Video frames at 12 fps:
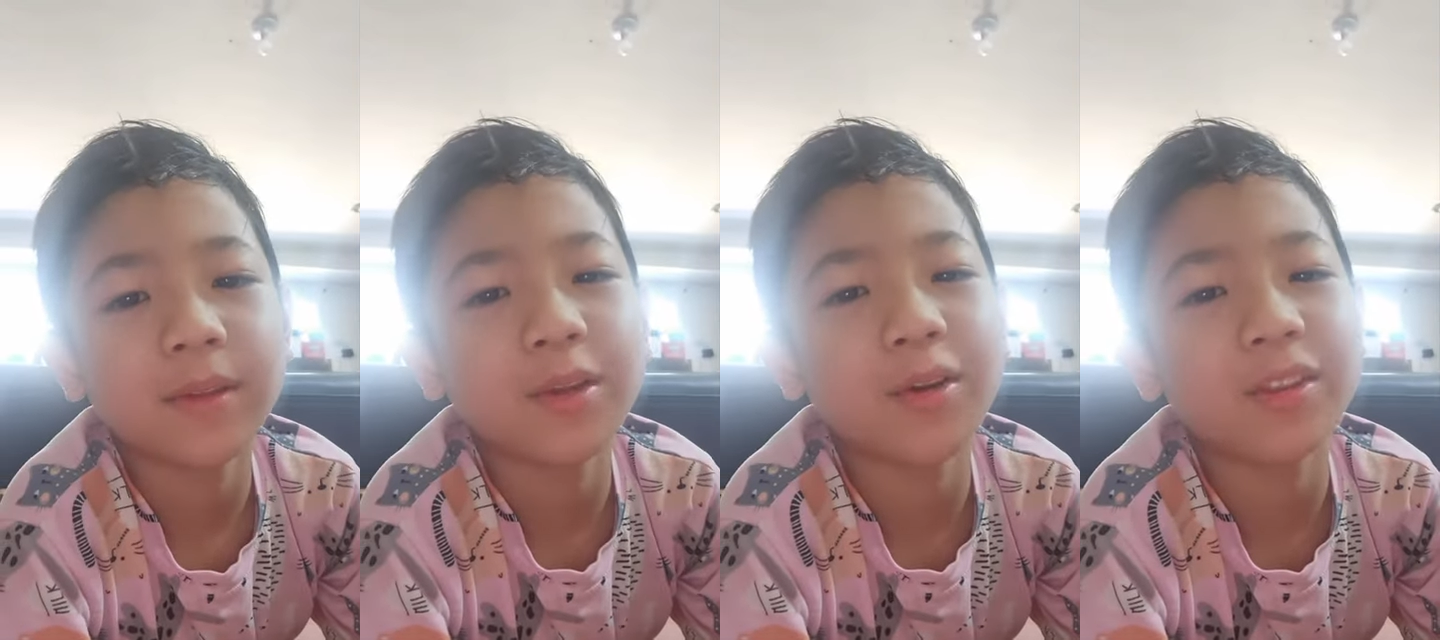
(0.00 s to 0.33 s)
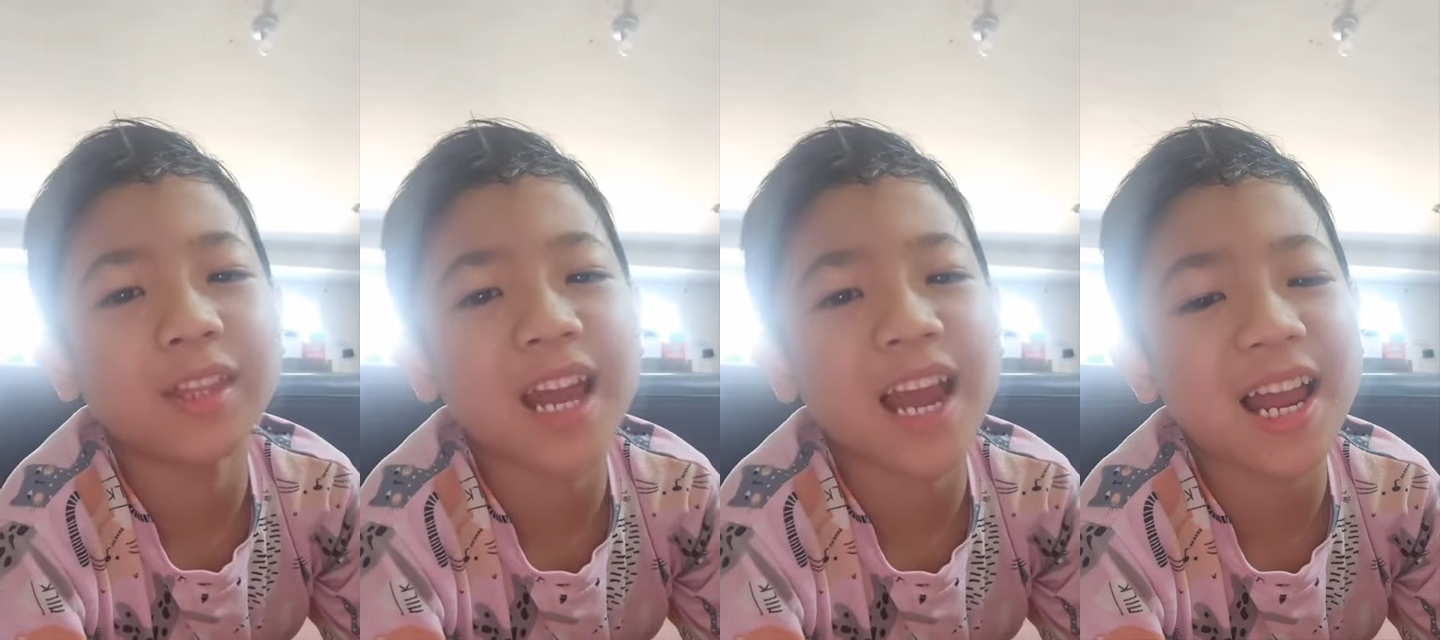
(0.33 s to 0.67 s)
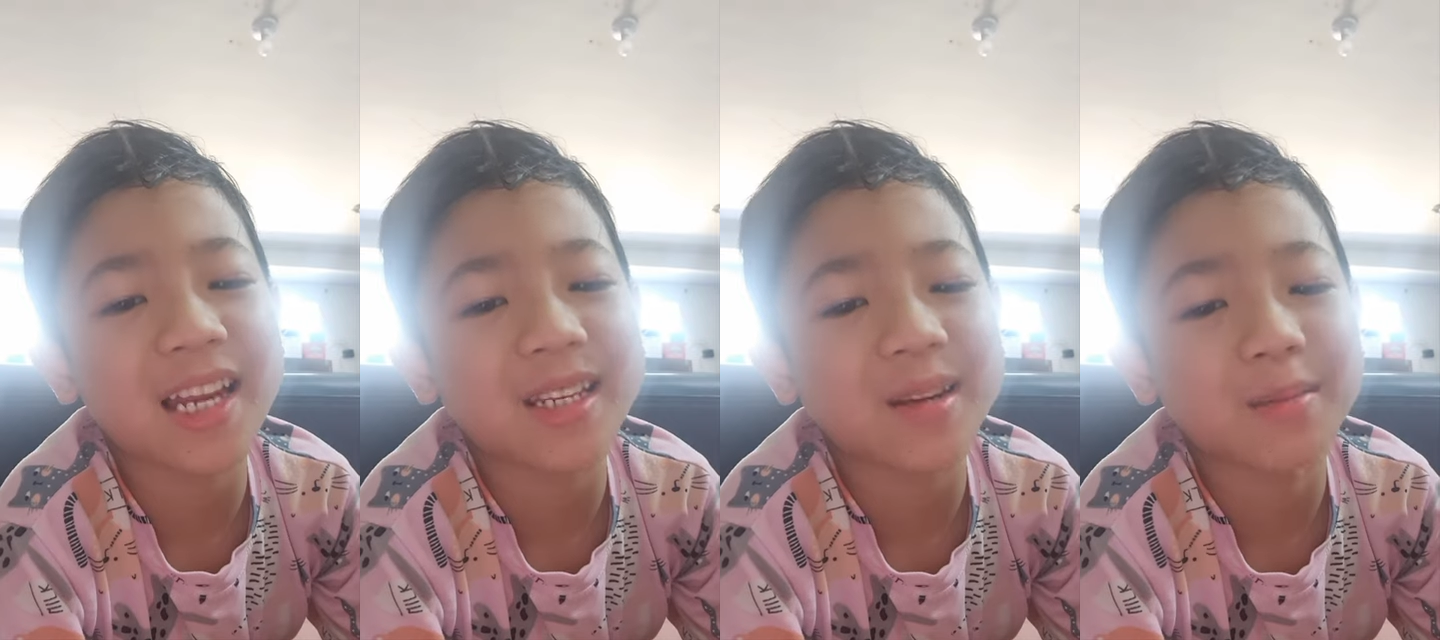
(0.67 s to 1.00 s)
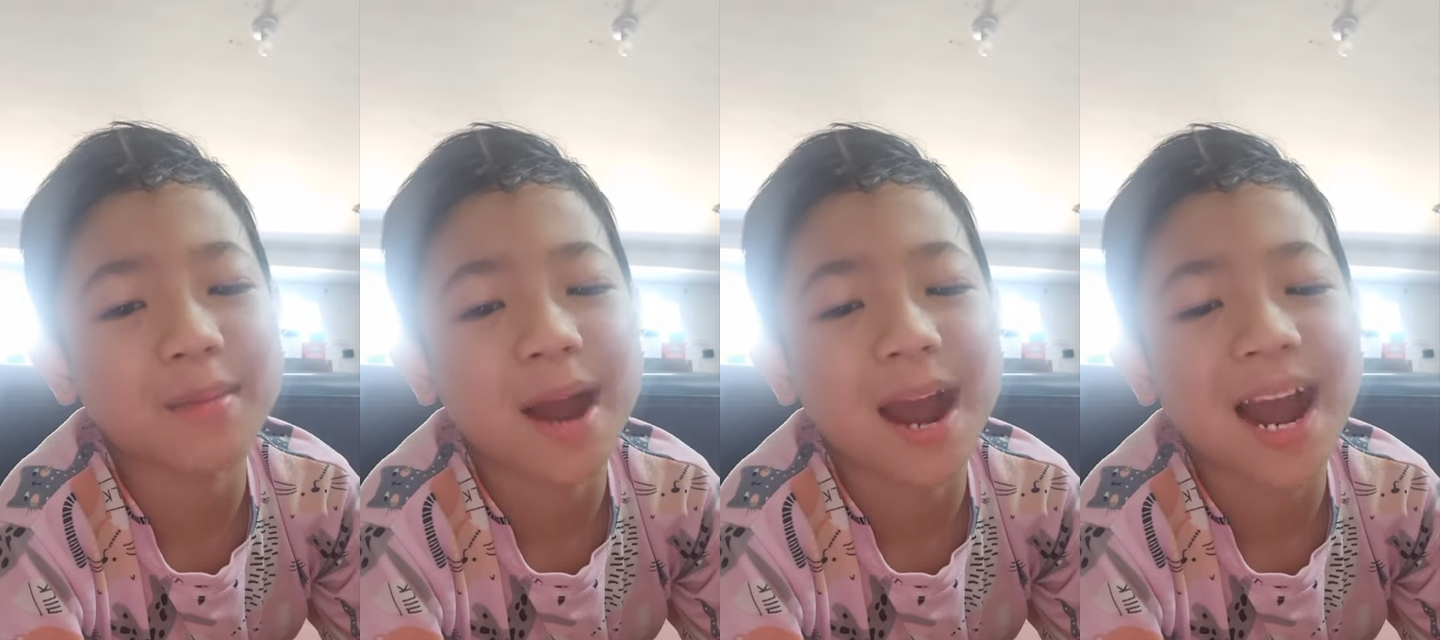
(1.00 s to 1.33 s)
don't touch
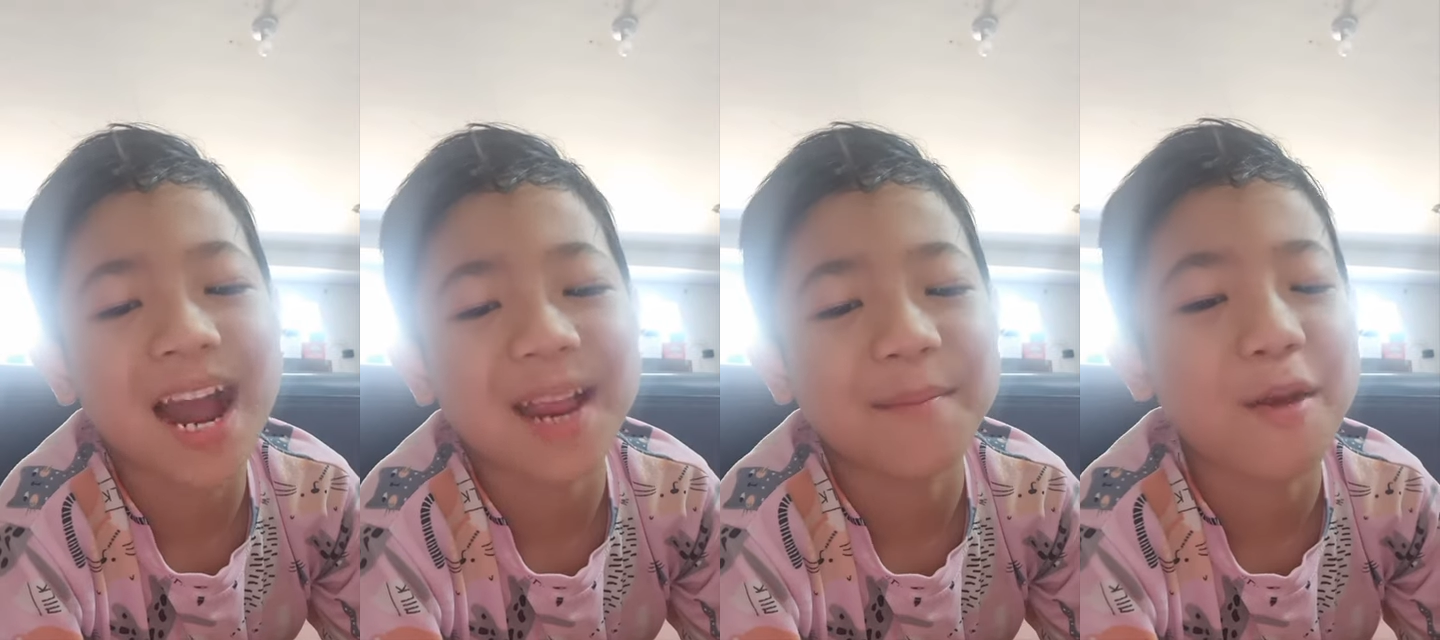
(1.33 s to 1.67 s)
my